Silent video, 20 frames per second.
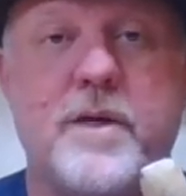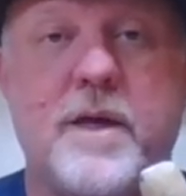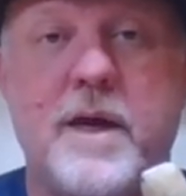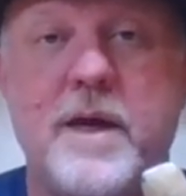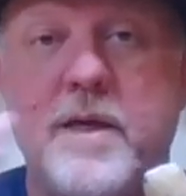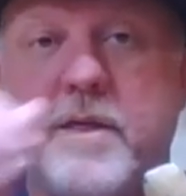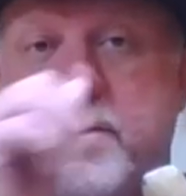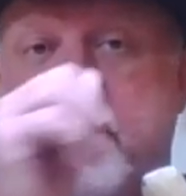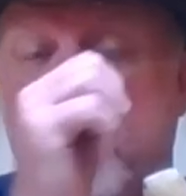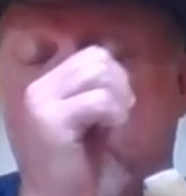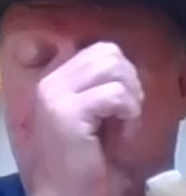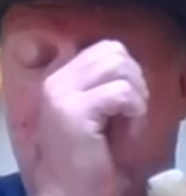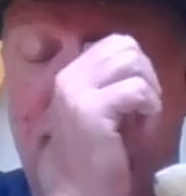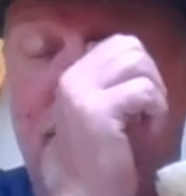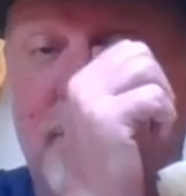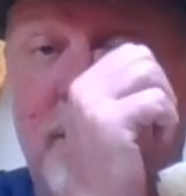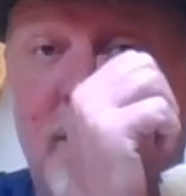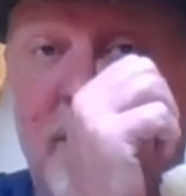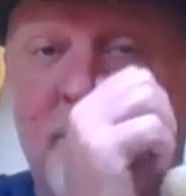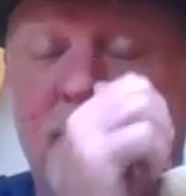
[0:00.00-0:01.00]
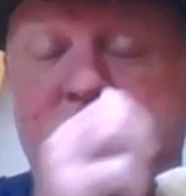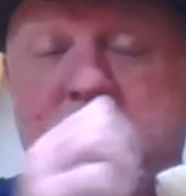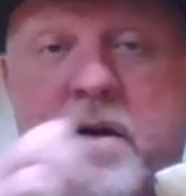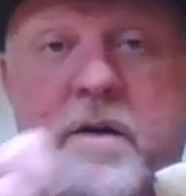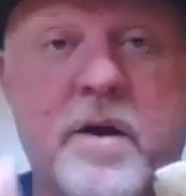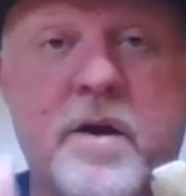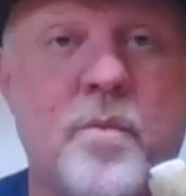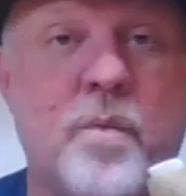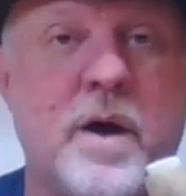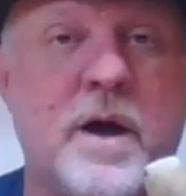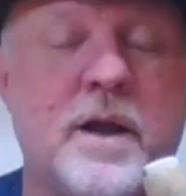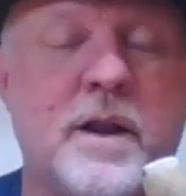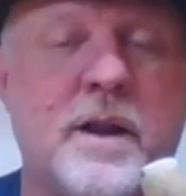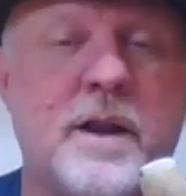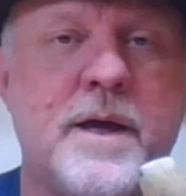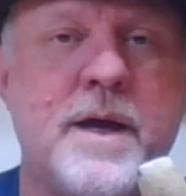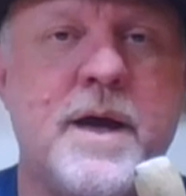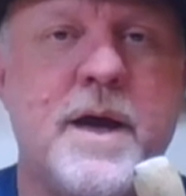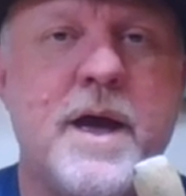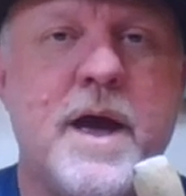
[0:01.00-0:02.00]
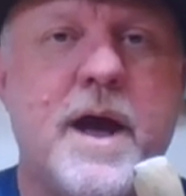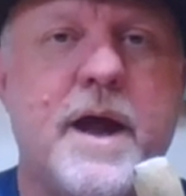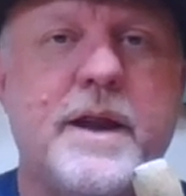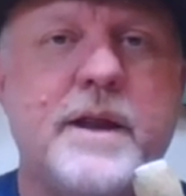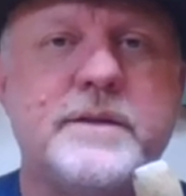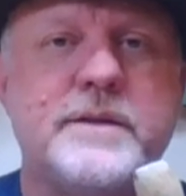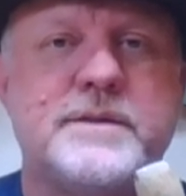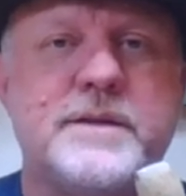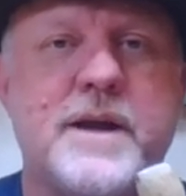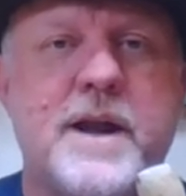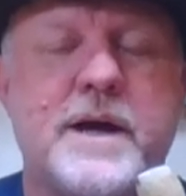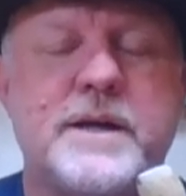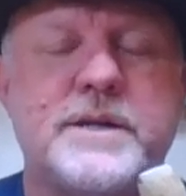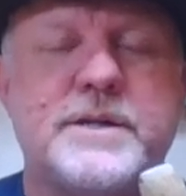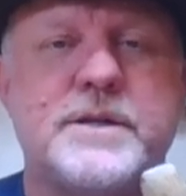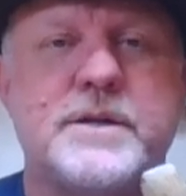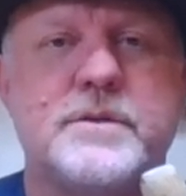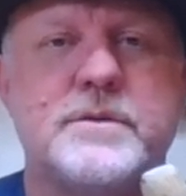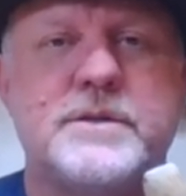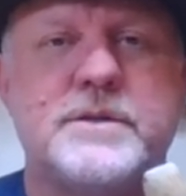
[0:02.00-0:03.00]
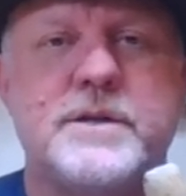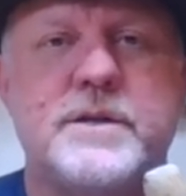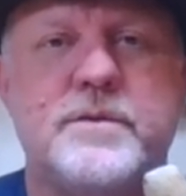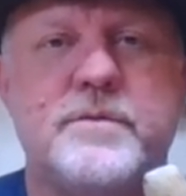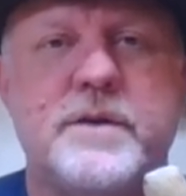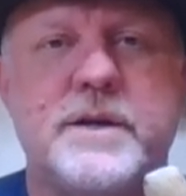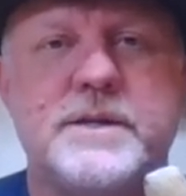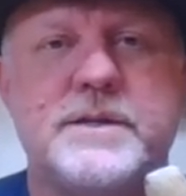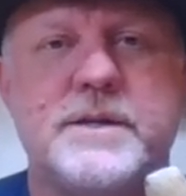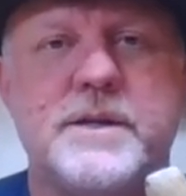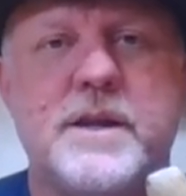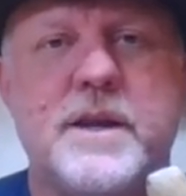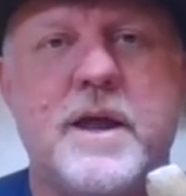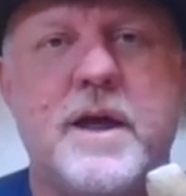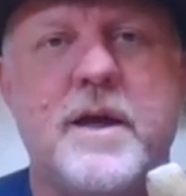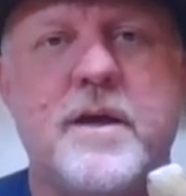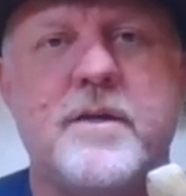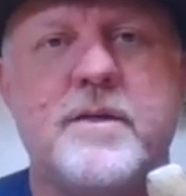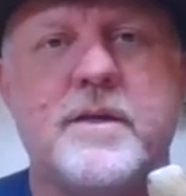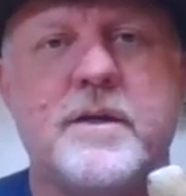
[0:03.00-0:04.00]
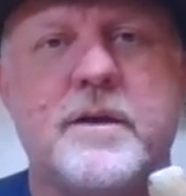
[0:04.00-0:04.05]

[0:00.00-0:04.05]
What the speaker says: he's done very well in internationals in recent years,